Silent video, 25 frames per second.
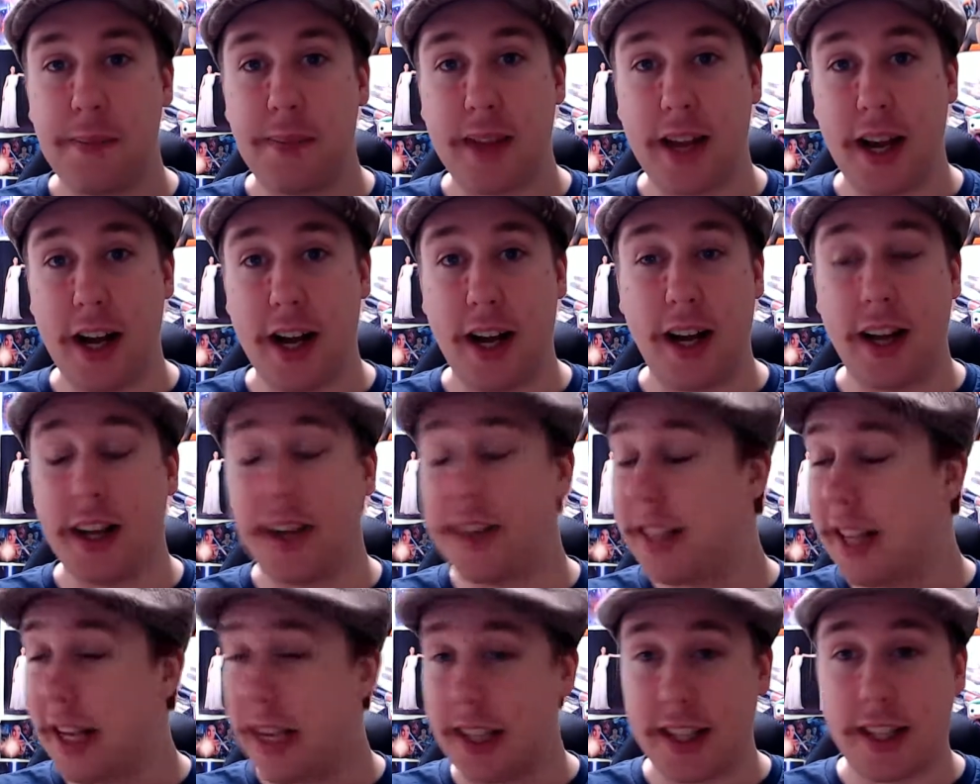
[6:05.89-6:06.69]

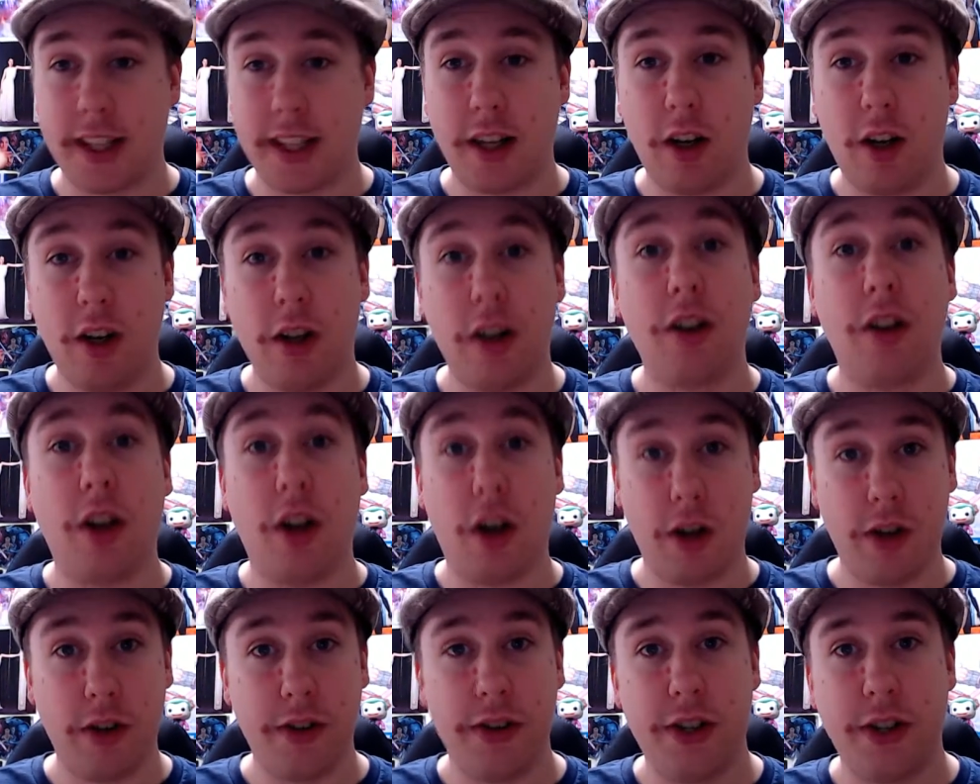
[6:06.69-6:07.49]
On
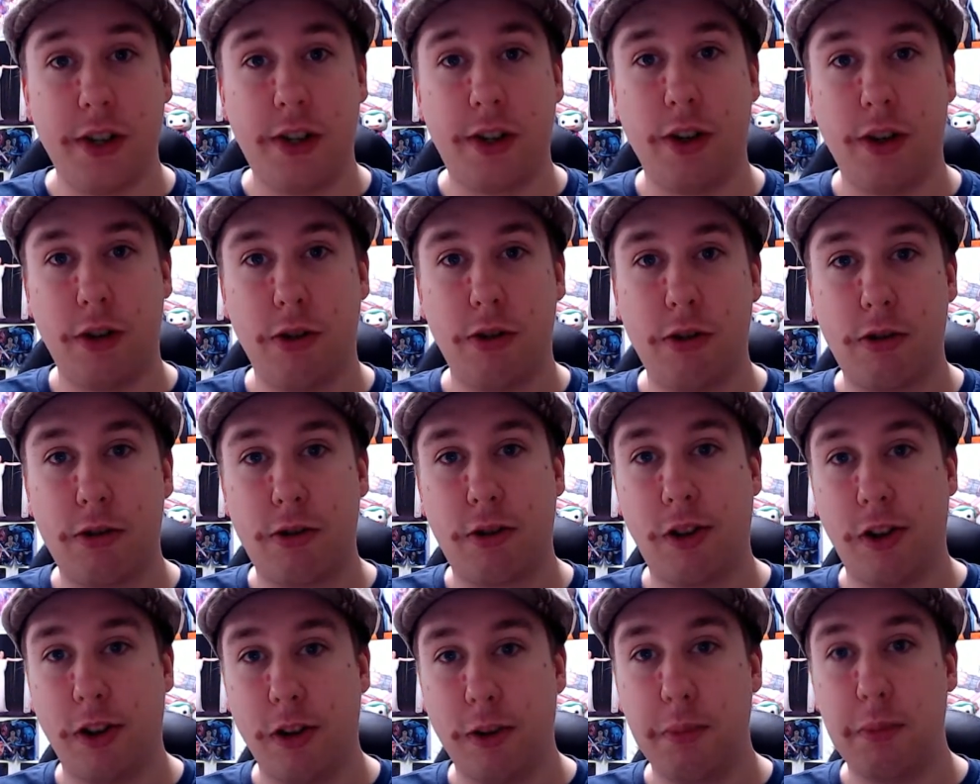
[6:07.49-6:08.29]
your Google
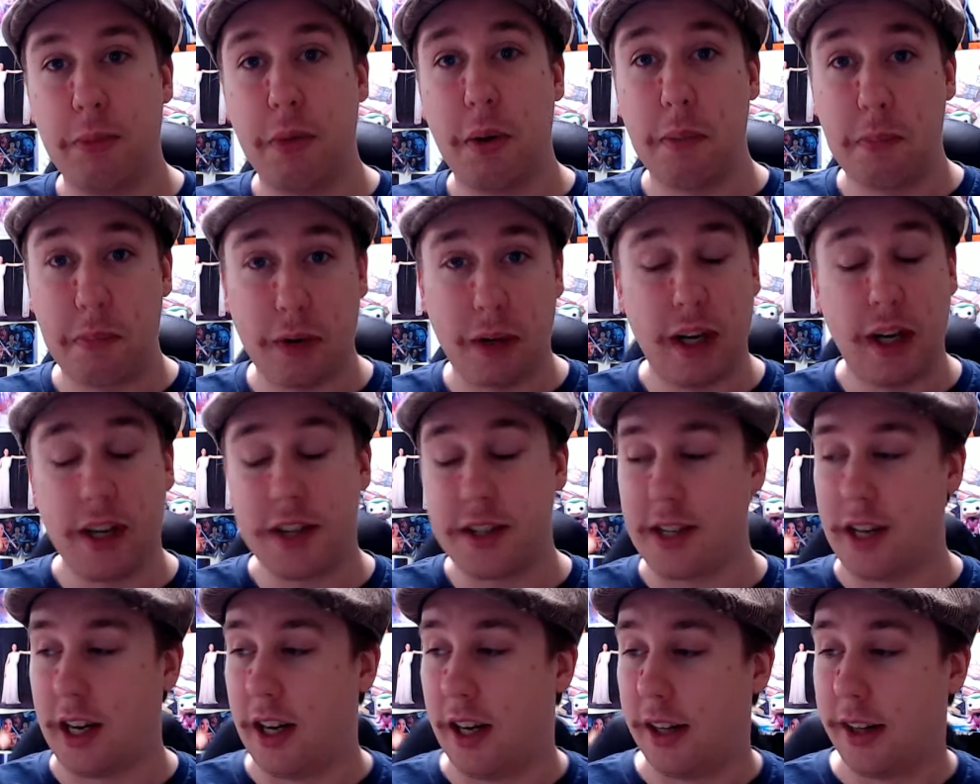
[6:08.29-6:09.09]
Chrome
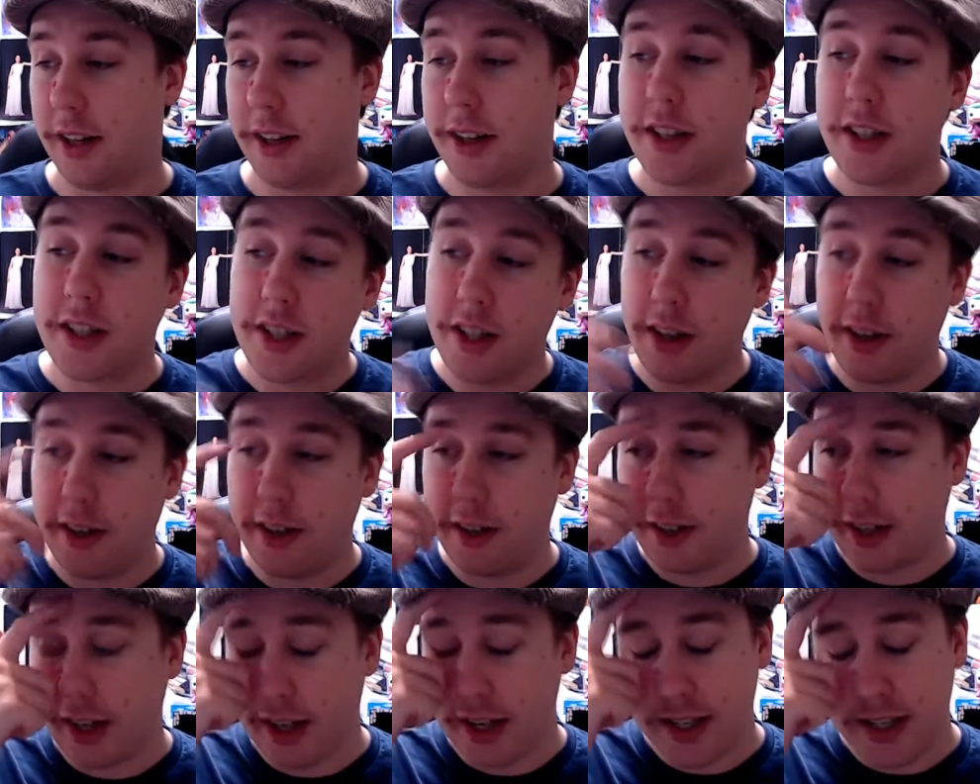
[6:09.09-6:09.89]
browser.
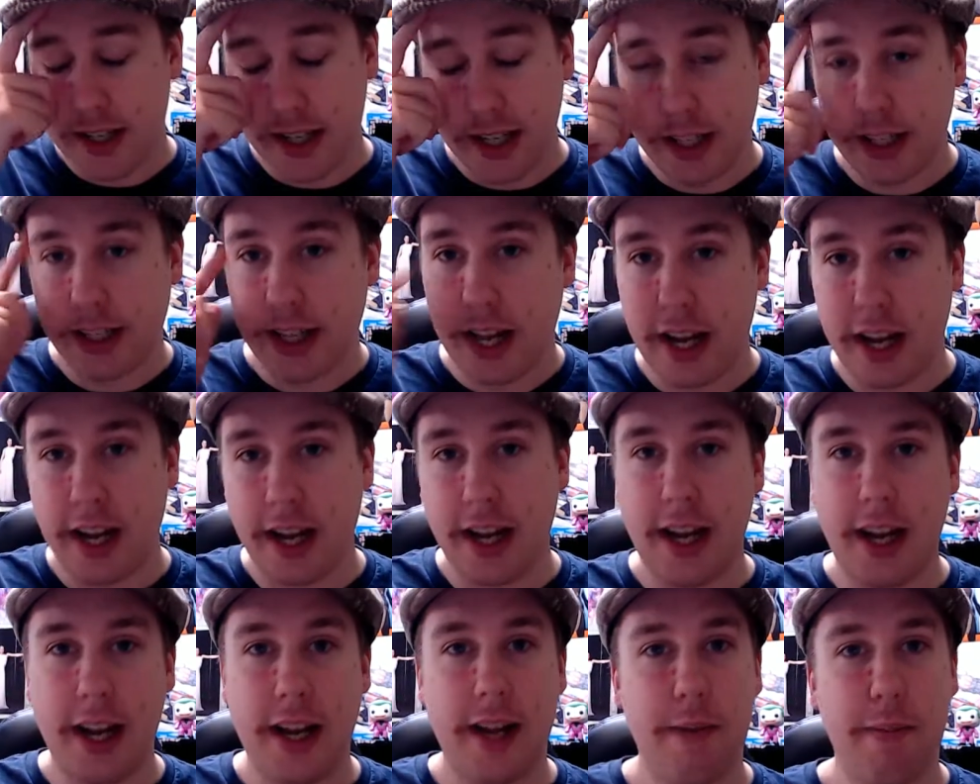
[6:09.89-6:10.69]
So they said
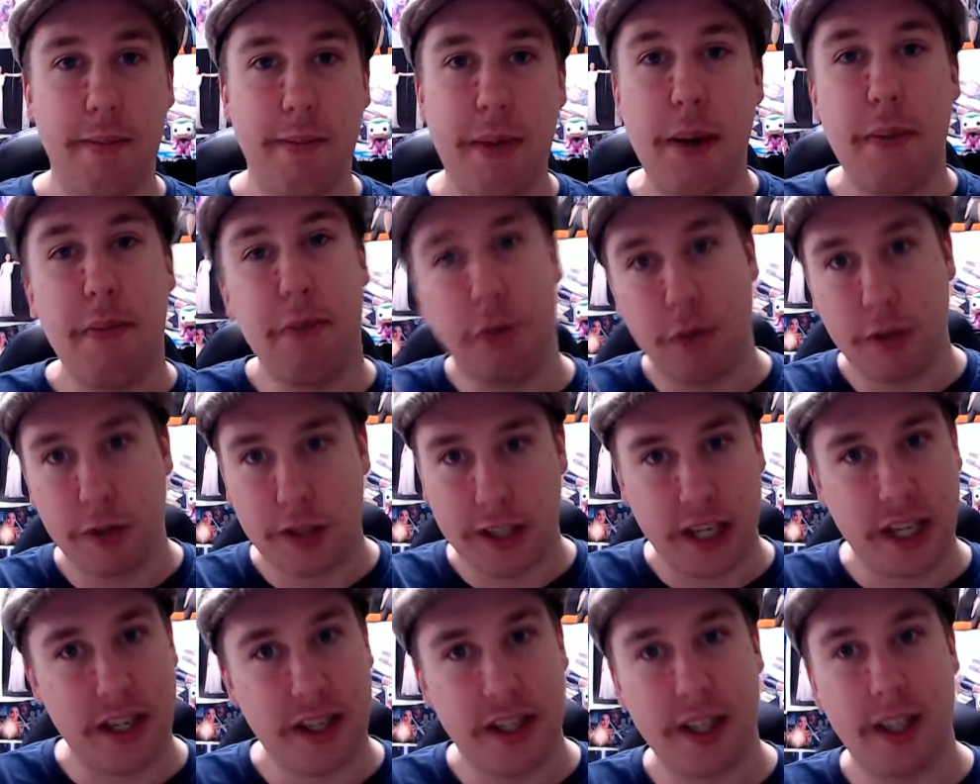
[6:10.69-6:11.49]
that, and people would
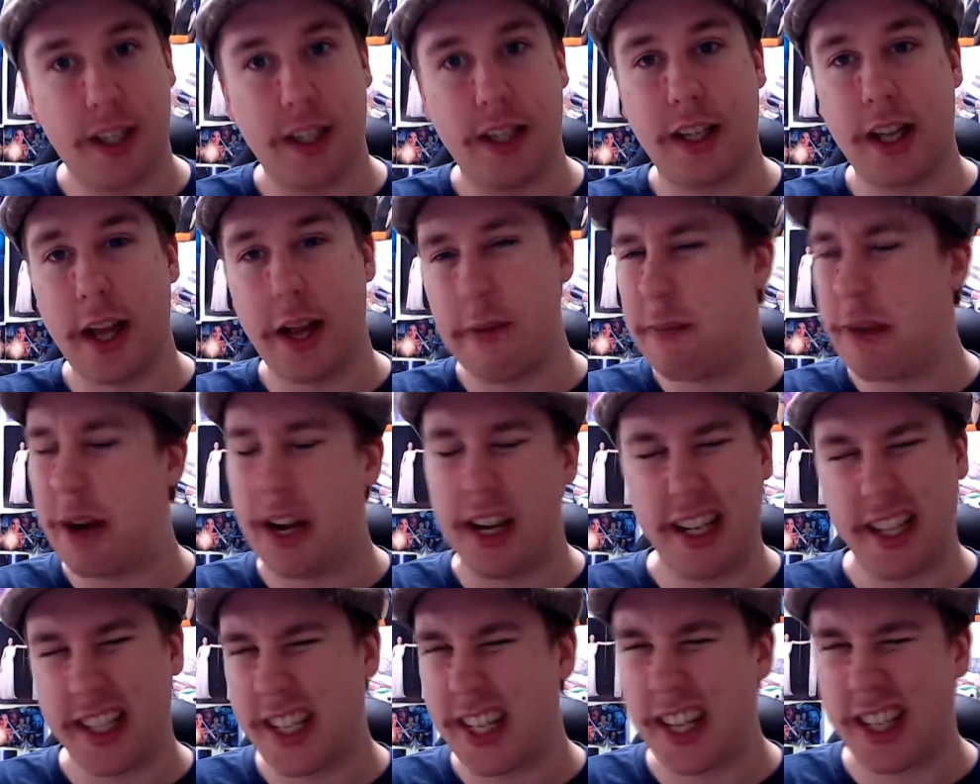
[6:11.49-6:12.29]
test it. They
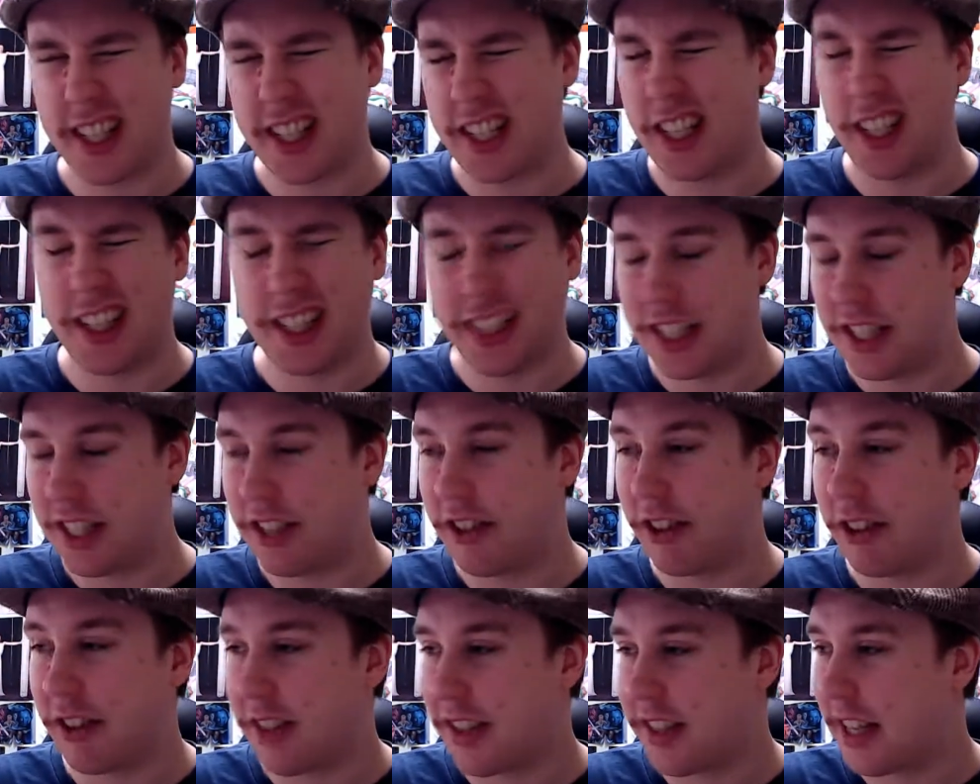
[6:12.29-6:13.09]
beta tested, I guess
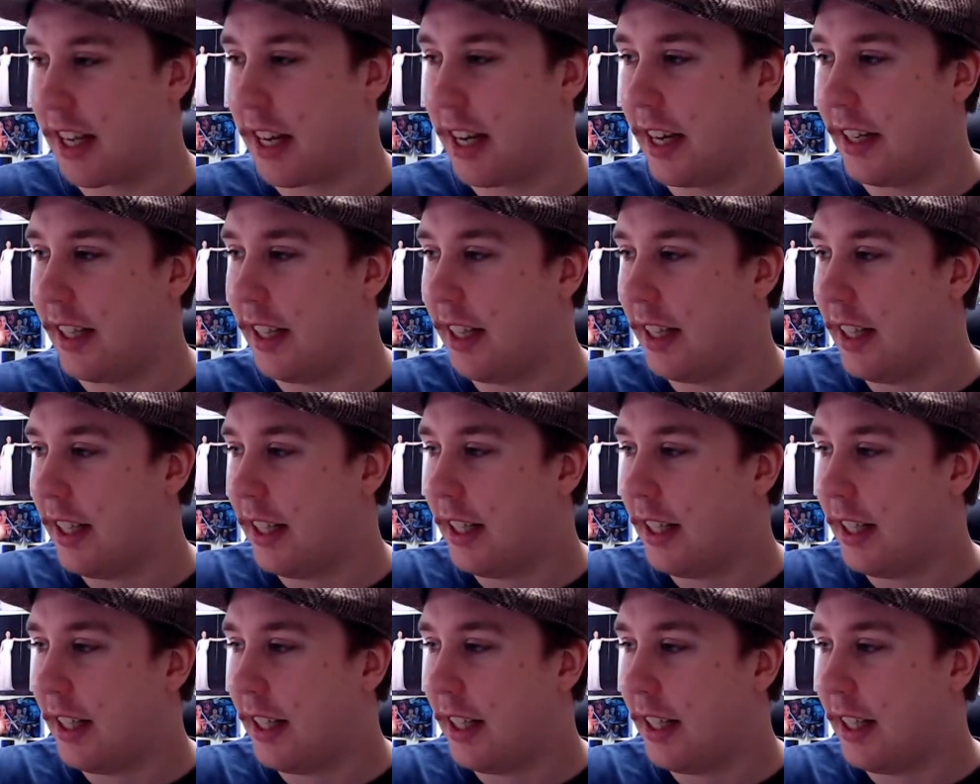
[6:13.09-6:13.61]
you could say,